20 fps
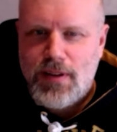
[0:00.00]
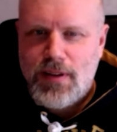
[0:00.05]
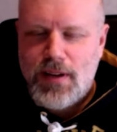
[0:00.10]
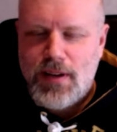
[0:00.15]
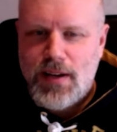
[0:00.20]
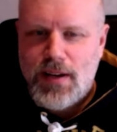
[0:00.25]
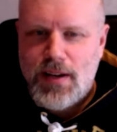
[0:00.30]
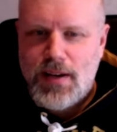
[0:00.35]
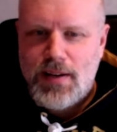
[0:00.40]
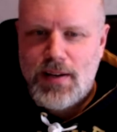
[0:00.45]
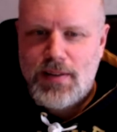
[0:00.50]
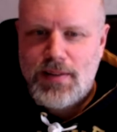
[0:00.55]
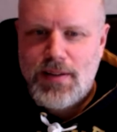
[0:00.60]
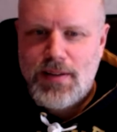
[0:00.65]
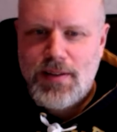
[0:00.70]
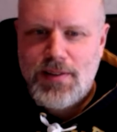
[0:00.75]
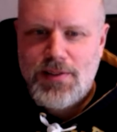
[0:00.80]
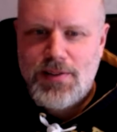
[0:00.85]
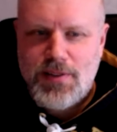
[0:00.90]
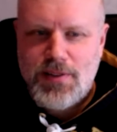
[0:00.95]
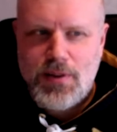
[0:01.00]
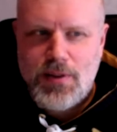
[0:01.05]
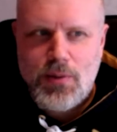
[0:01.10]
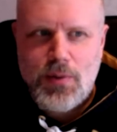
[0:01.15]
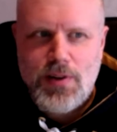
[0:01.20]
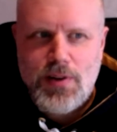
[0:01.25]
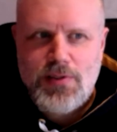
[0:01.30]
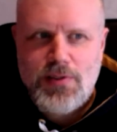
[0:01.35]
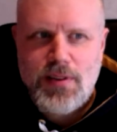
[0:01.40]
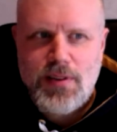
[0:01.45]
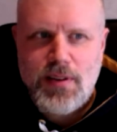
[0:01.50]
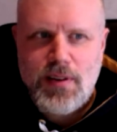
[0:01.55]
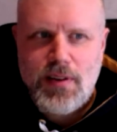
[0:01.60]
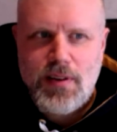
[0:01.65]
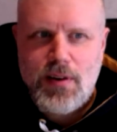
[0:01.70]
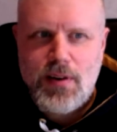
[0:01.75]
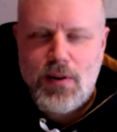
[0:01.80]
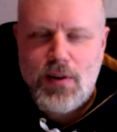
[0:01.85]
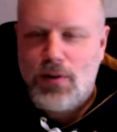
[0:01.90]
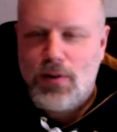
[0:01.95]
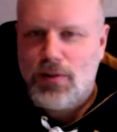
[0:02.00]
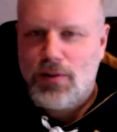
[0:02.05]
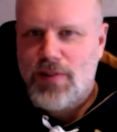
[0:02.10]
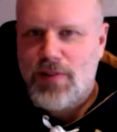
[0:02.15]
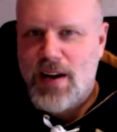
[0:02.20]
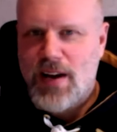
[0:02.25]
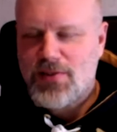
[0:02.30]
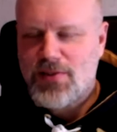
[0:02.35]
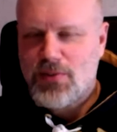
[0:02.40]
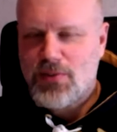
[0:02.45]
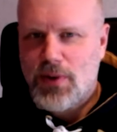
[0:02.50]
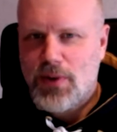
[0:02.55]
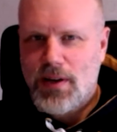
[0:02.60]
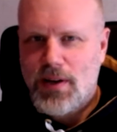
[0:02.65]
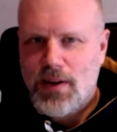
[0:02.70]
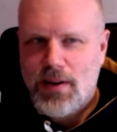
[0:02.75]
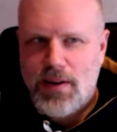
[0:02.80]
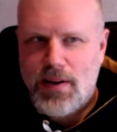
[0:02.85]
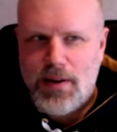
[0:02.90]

I think it still works the old-fashioned way,